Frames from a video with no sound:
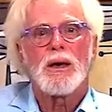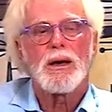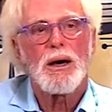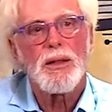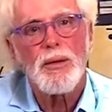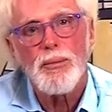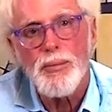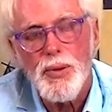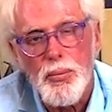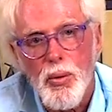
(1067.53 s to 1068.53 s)
uh, the,
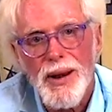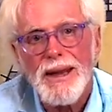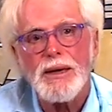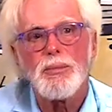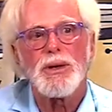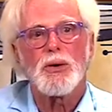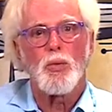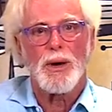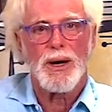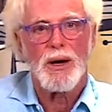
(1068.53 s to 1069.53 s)
the brain to be
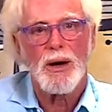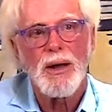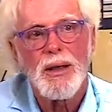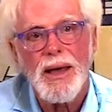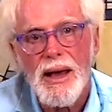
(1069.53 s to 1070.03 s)
aware